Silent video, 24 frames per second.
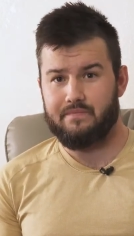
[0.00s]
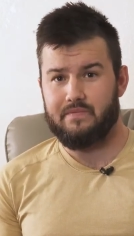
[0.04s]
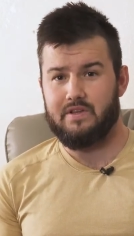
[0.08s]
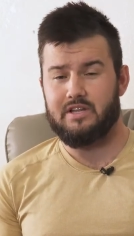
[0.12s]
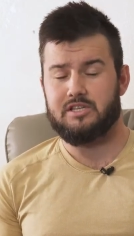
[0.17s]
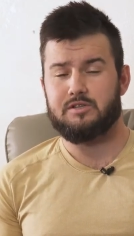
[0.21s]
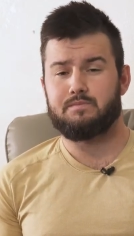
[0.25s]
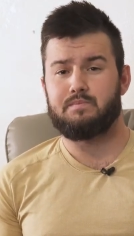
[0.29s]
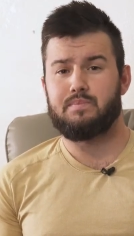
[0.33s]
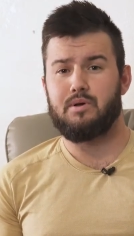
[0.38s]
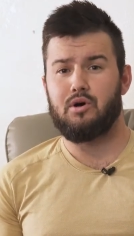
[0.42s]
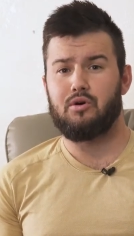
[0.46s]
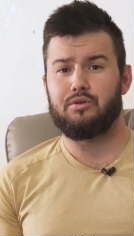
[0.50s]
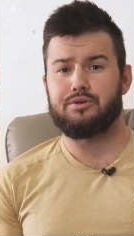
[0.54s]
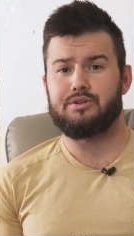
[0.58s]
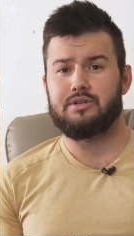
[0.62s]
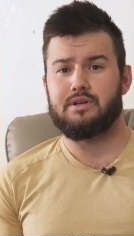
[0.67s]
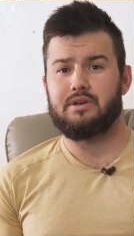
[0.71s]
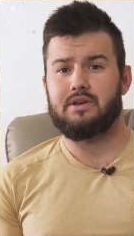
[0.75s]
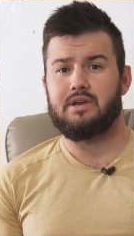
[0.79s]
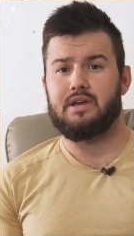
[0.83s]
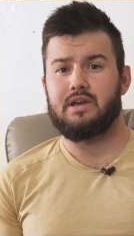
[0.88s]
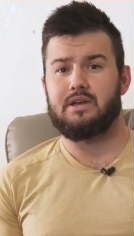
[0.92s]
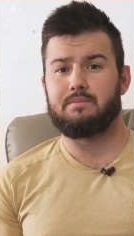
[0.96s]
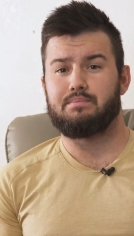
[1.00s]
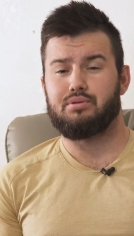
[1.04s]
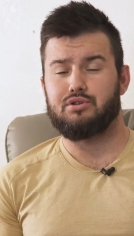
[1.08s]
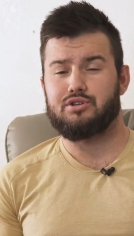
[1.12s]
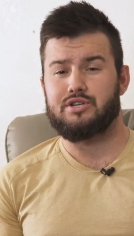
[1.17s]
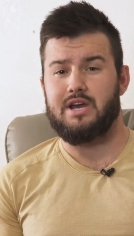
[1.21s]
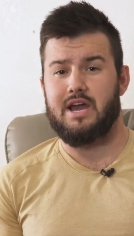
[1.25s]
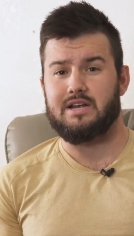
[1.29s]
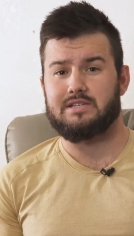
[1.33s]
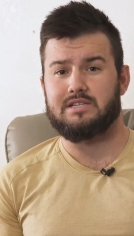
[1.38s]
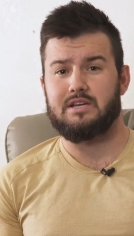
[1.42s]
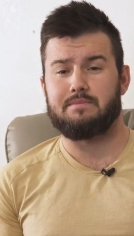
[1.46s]
It's built and
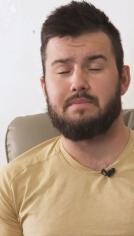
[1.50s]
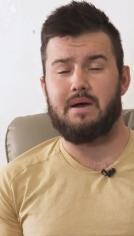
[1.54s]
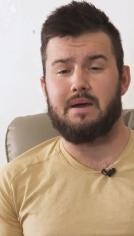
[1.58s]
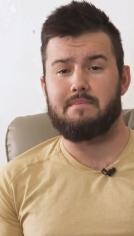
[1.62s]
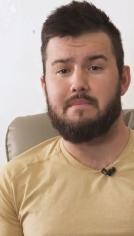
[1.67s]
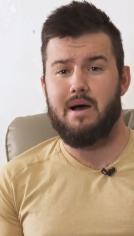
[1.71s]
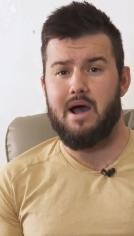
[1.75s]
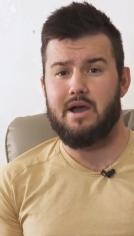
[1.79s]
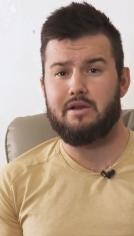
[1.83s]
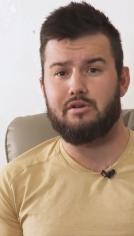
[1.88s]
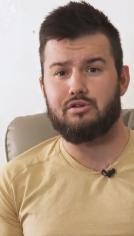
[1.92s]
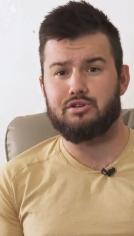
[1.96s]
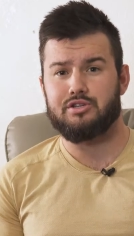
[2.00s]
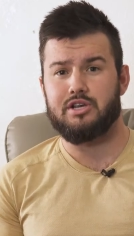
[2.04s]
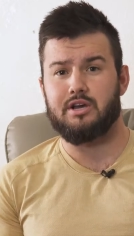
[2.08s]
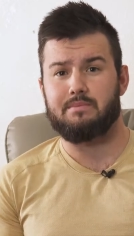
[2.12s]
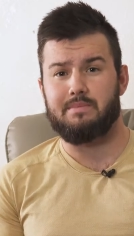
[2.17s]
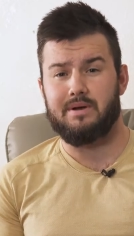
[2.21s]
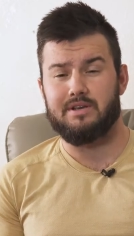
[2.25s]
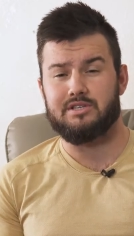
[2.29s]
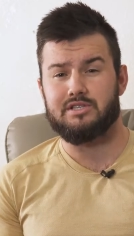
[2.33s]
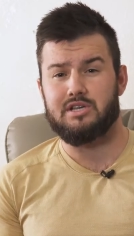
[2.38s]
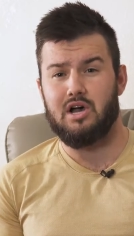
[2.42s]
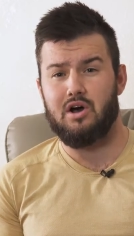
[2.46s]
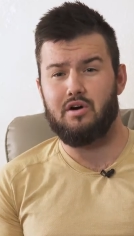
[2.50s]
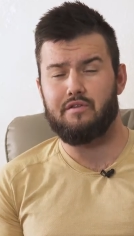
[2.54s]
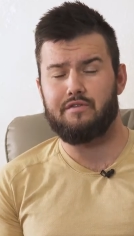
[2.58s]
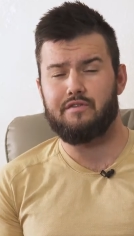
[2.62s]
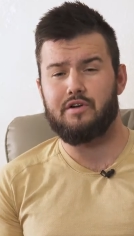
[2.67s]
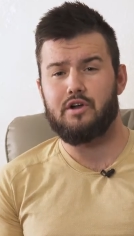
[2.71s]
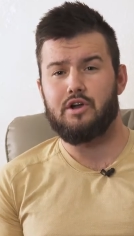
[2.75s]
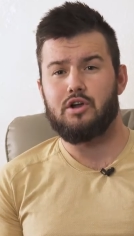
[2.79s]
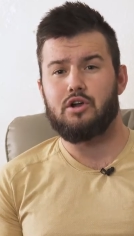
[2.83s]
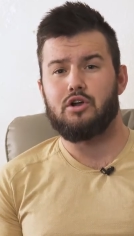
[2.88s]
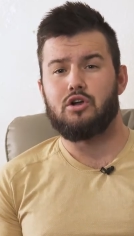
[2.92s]
protected by miners like myself,